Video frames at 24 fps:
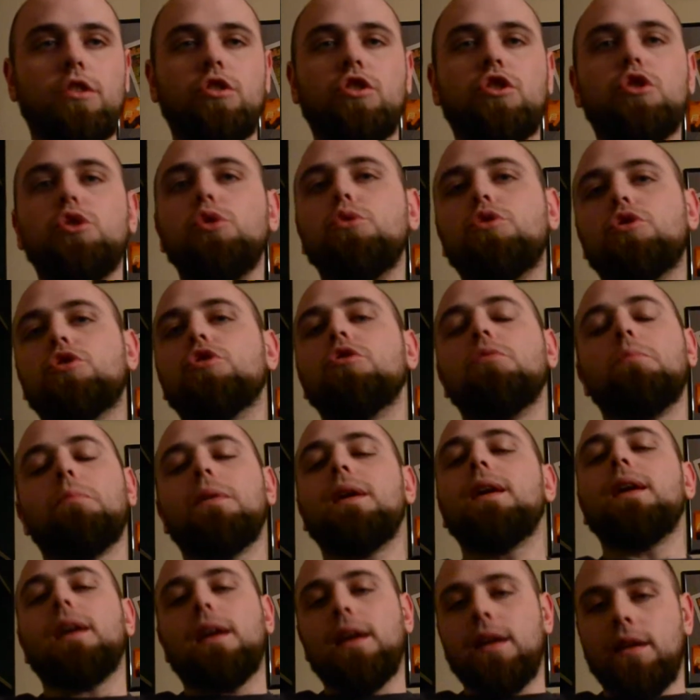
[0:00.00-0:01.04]
you shouldn't
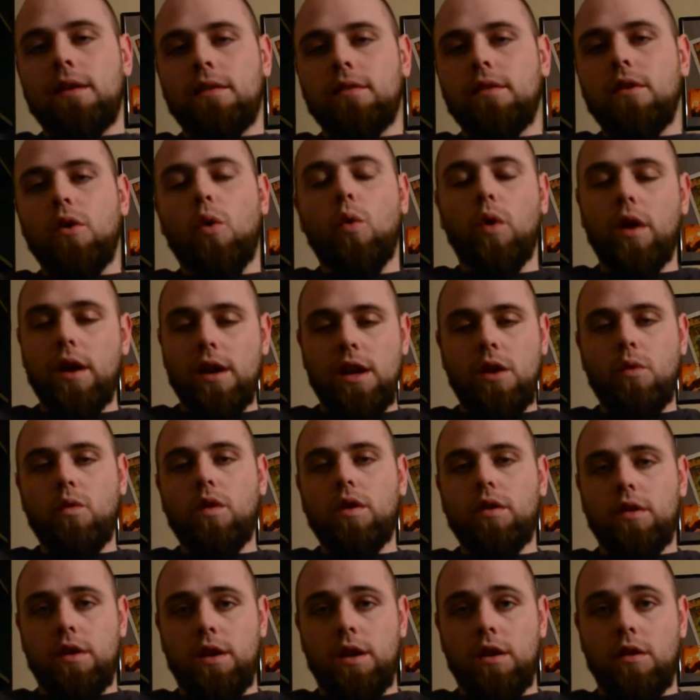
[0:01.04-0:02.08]
be in or anywhere
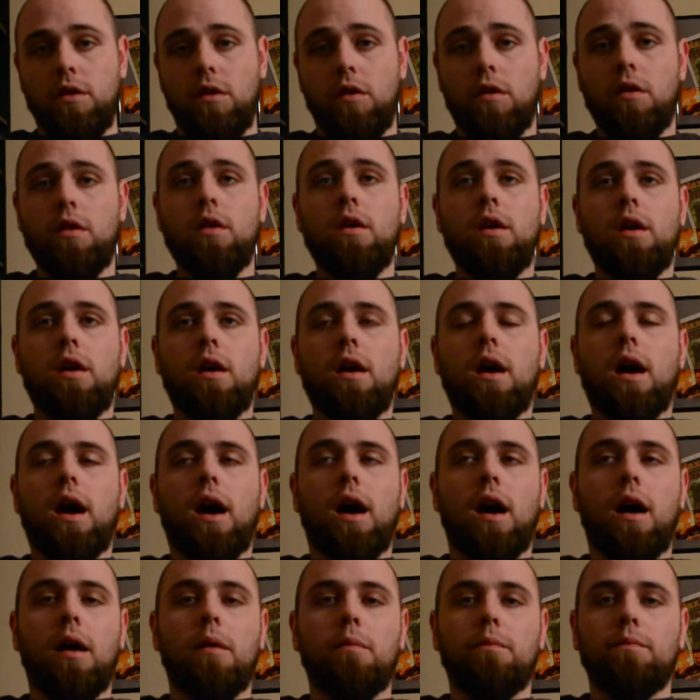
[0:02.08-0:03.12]
near
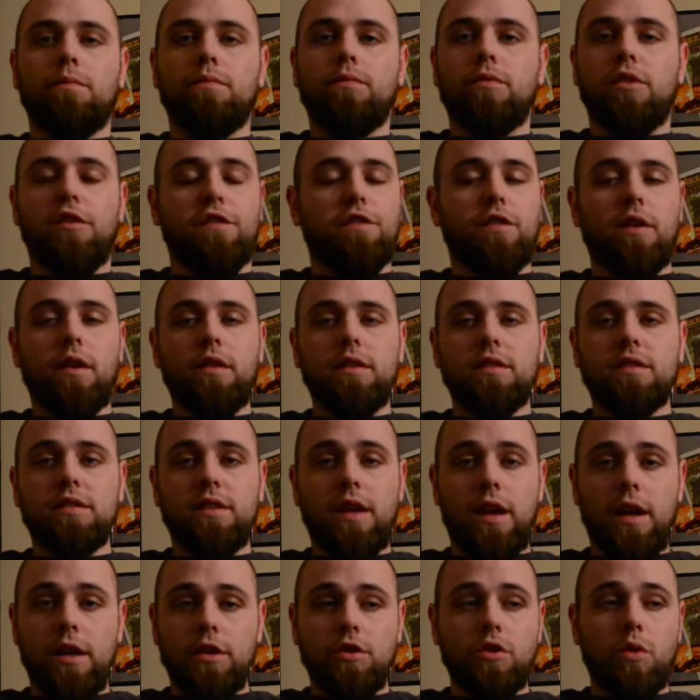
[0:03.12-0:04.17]
the front of the
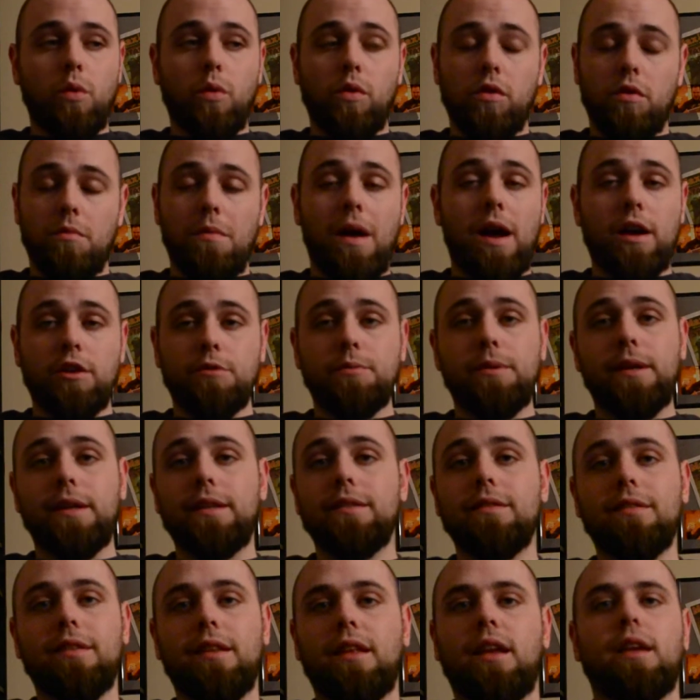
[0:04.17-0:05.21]
stage or the mosh pit.
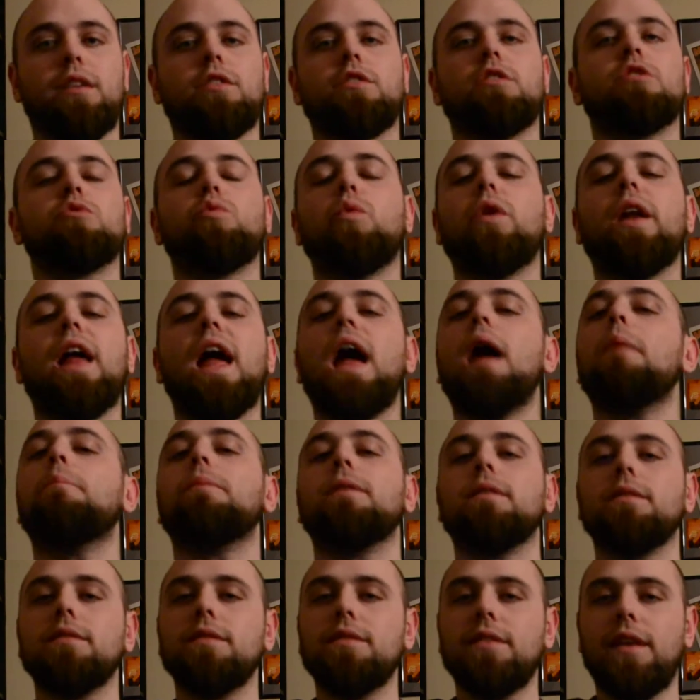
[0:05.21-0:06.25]
It's just what
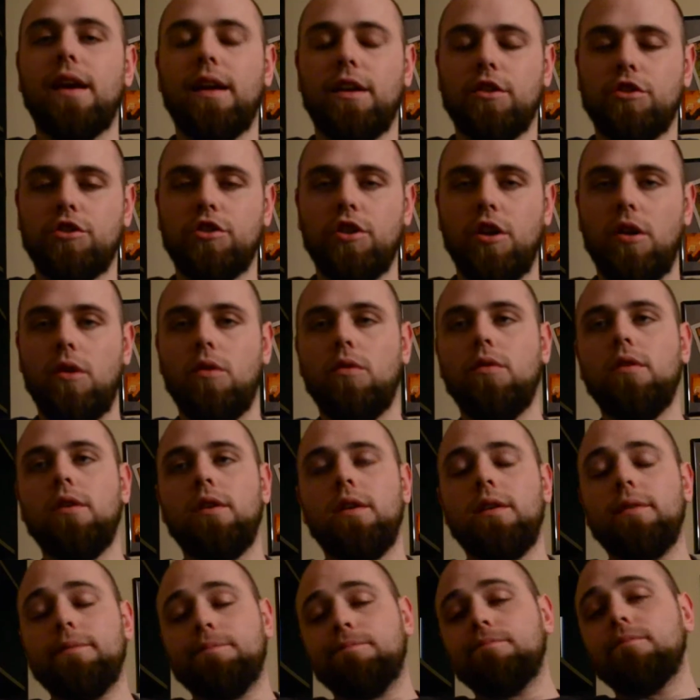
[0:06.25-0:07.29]
happens at a show.
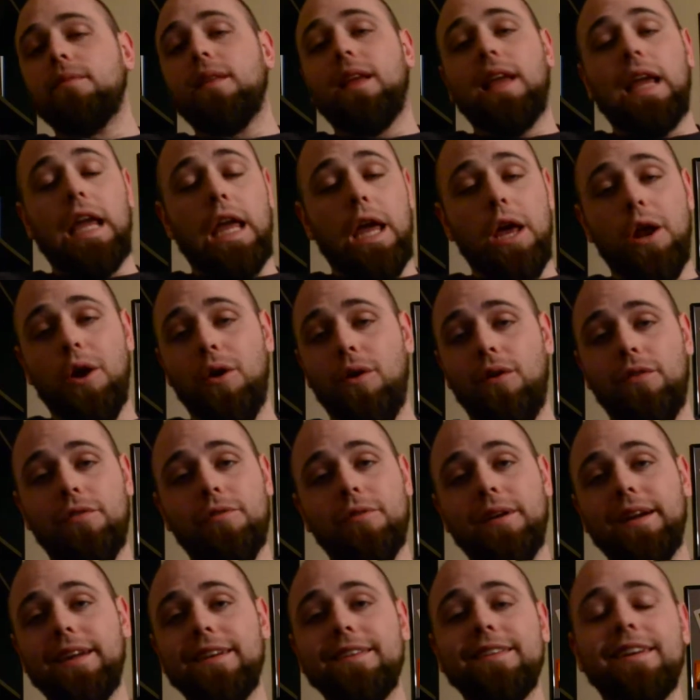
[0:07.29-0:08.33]
Get over
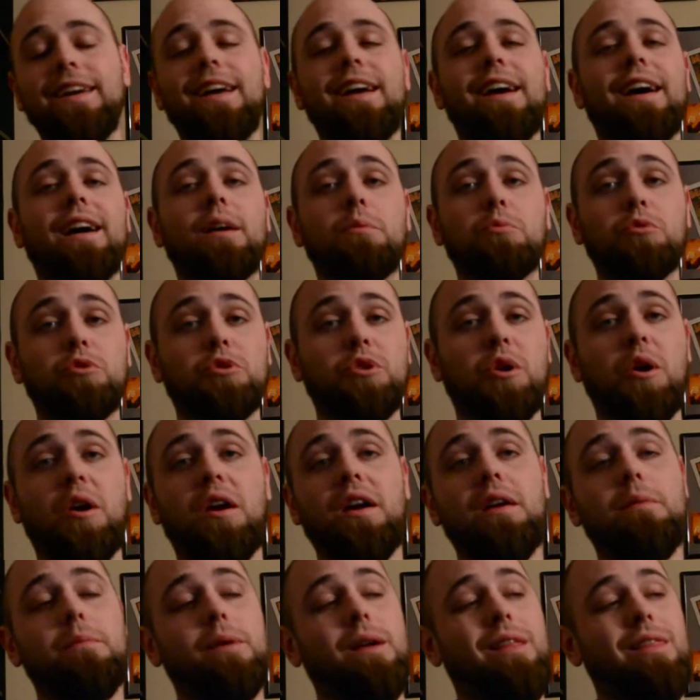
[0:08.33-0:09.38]
it. I'm
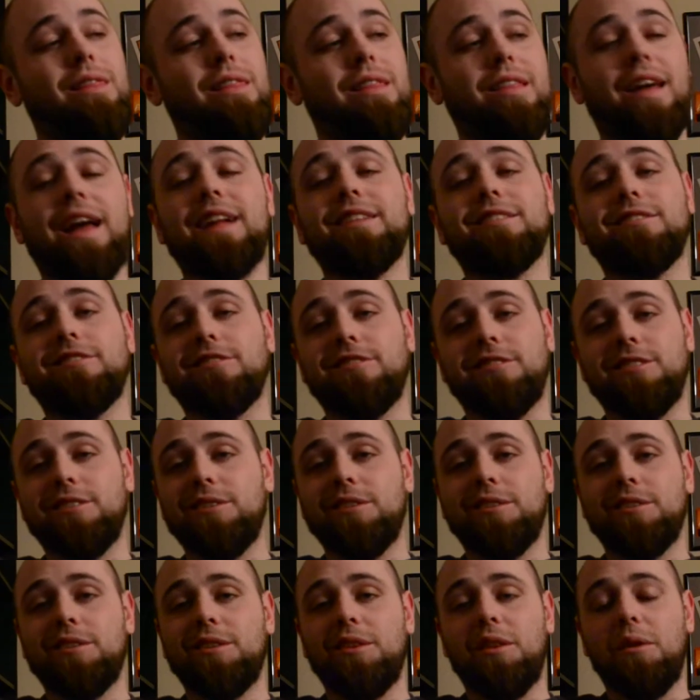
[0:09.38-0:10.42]
sorry, but that's
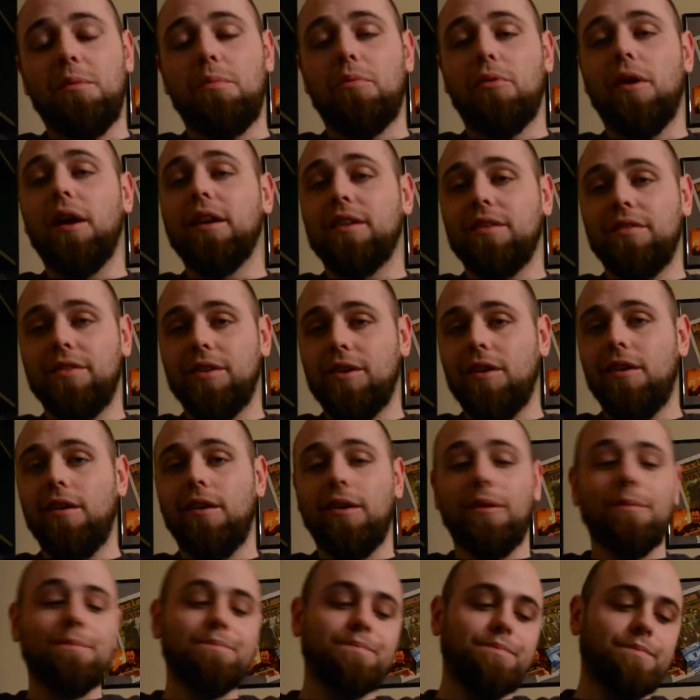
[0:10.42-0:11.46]
the brunt of it all.